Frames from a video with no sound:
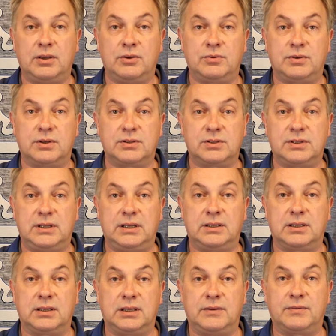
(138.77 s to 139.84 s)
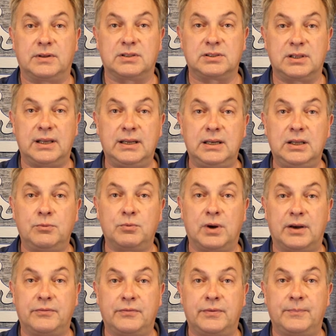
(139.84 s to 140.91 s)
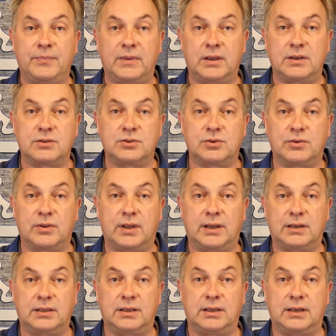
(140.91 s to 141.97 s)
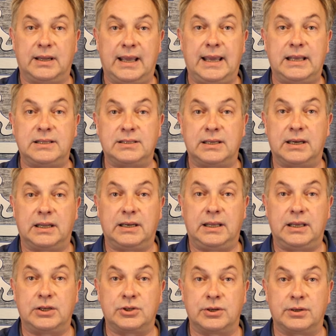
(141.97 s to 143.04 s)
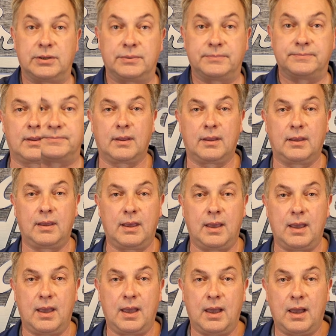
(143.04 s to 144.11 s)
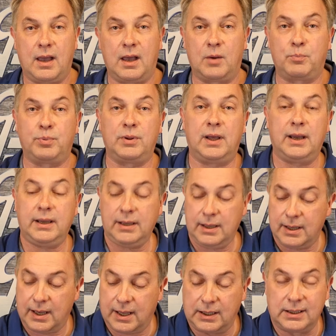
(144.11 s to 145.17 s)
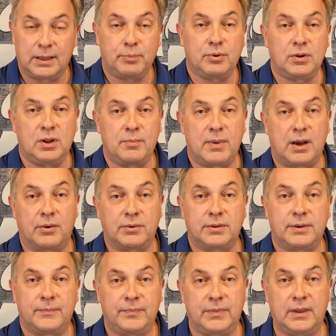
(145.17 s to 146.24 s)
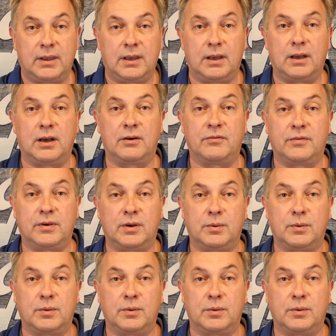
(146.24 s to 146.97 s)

You just need to leave it slightly rough so that it aids in adhesion. Apply a liberal amount of